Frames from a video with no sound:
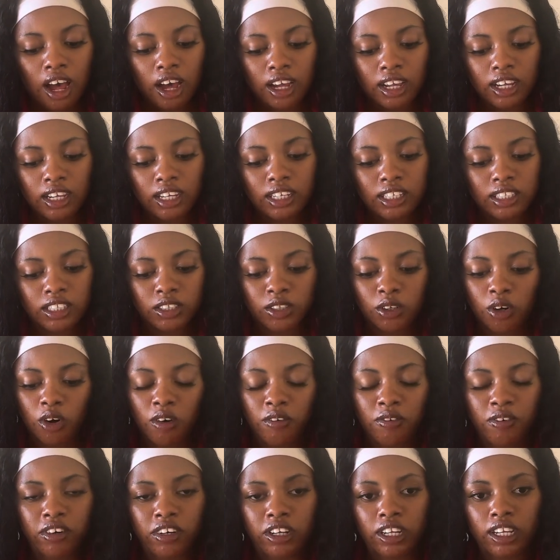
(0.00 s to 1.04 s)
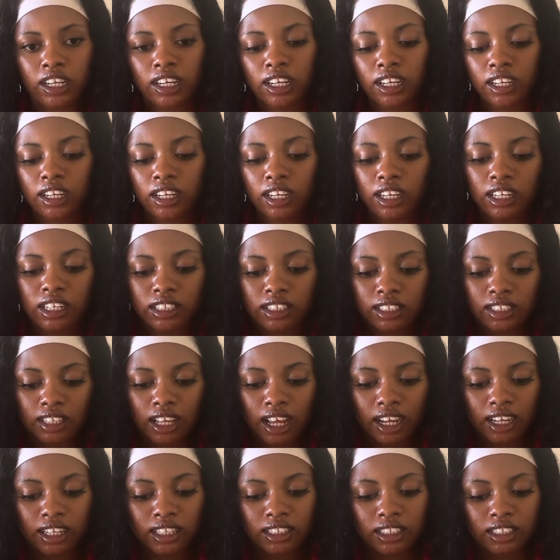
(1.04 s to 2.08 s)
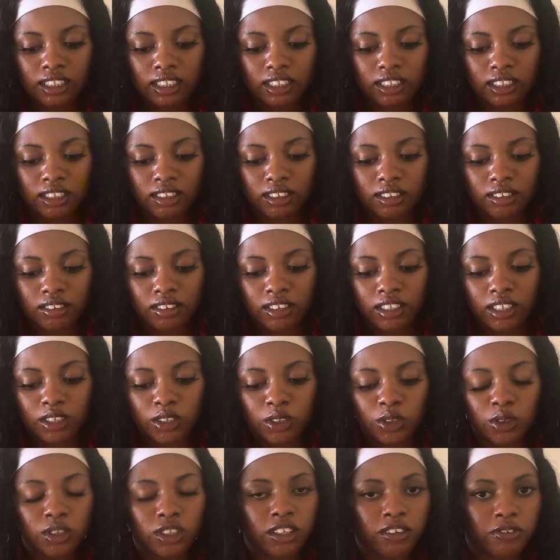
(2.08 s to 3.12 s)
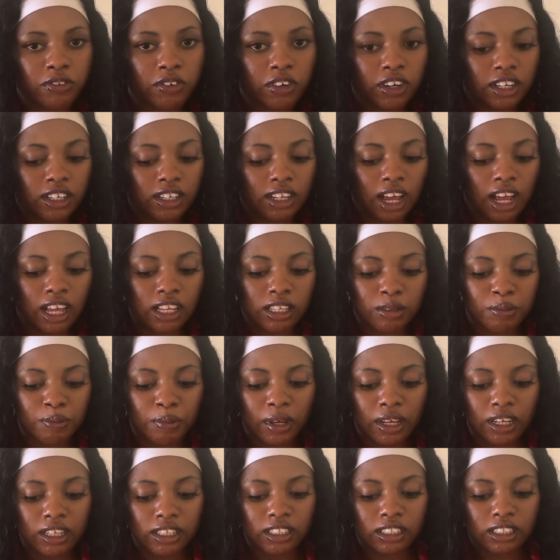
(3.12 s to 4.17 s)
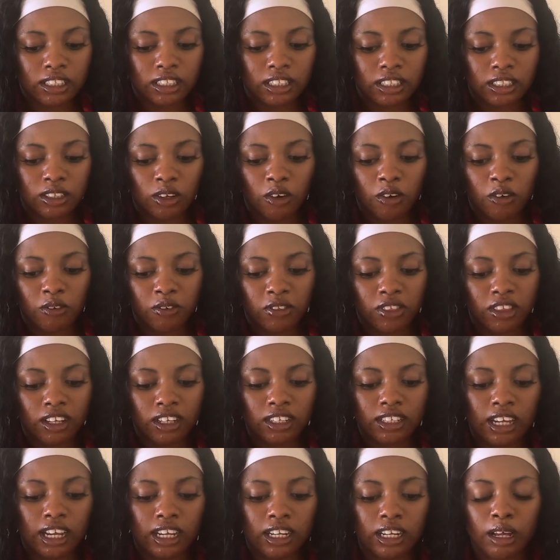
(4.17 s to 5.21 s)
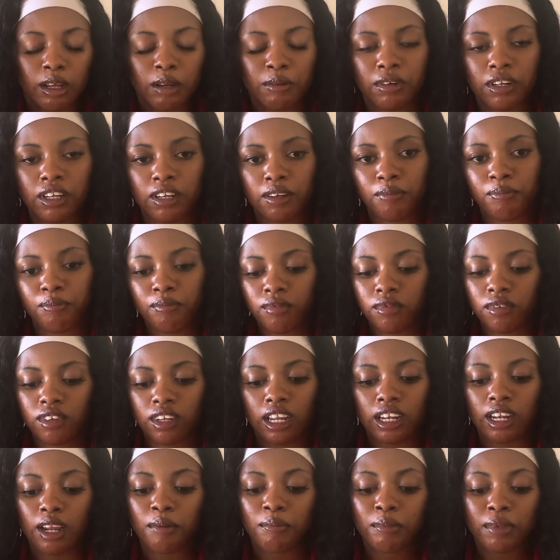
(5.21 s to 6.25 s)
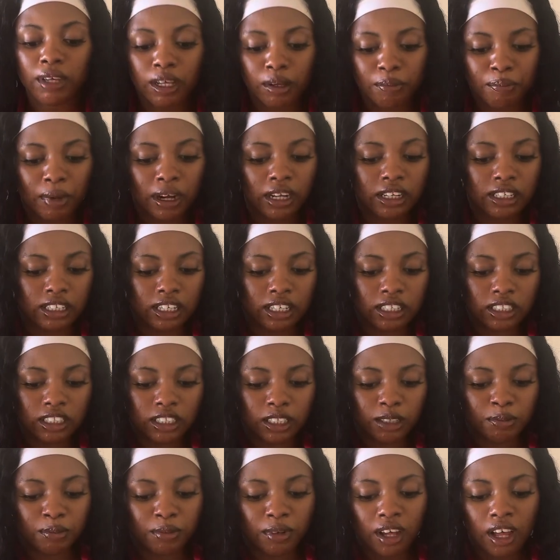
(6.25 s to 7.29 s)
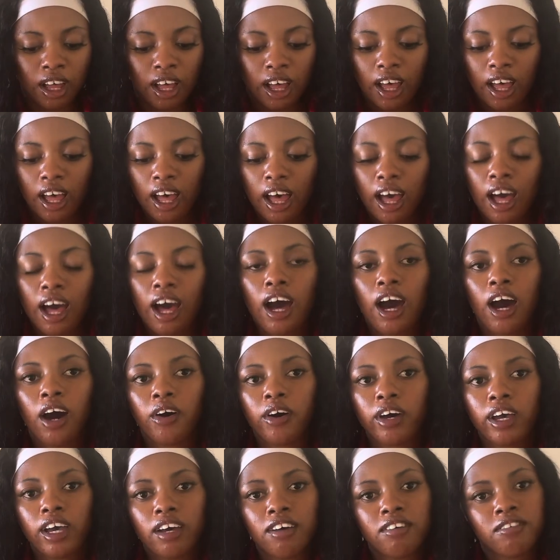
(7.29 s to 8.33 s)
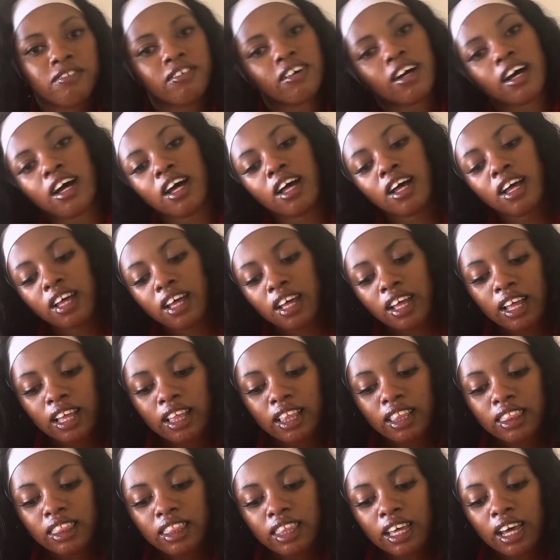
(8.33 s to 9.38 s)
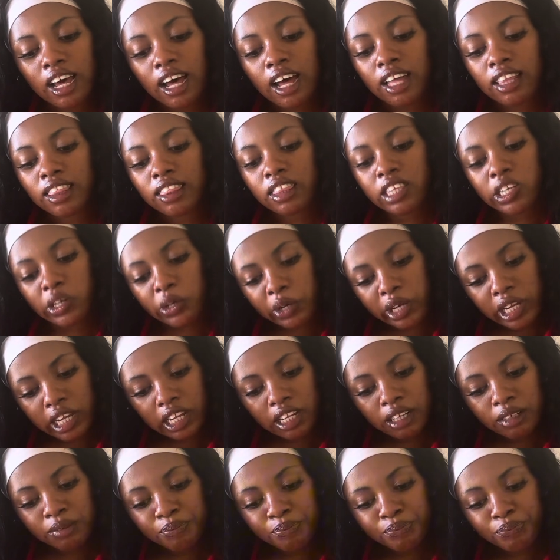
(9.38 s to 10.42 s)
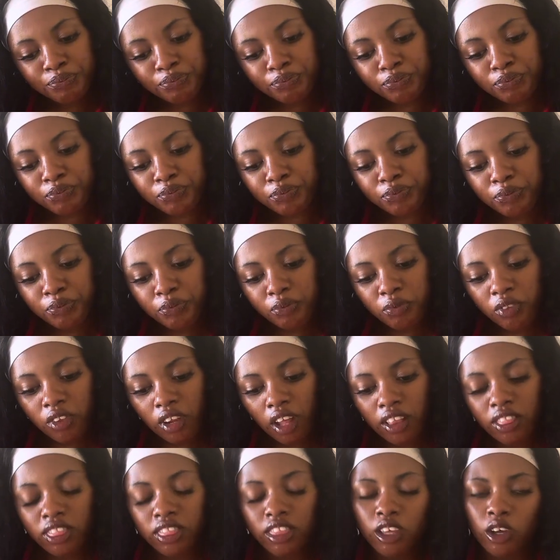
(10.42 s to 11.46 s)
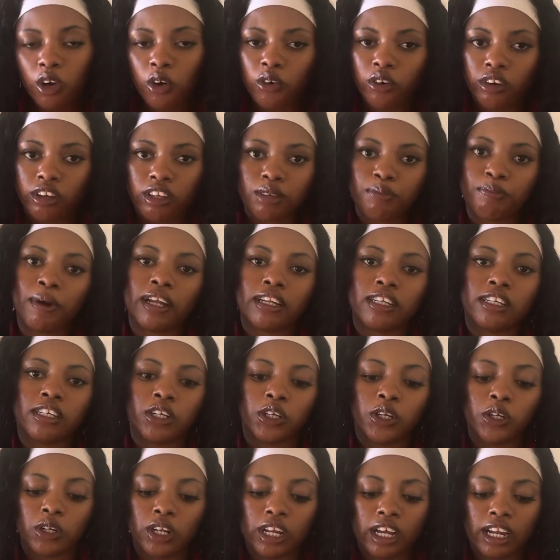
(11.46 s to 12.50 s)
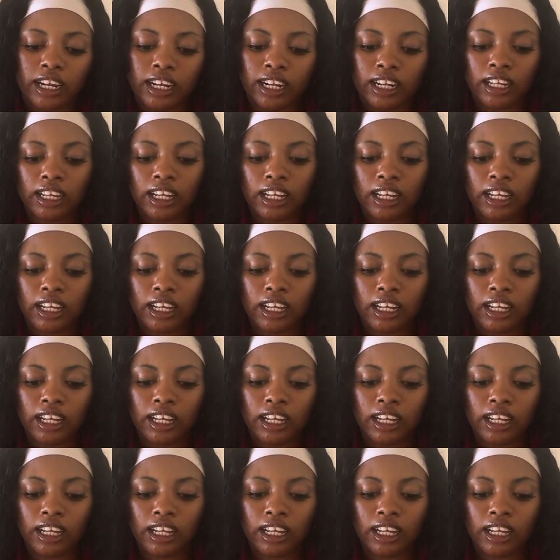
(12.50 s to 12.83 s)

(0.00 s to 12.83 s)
each offering insights into different aspects of the dynamic partnership. However, there are three theories particularly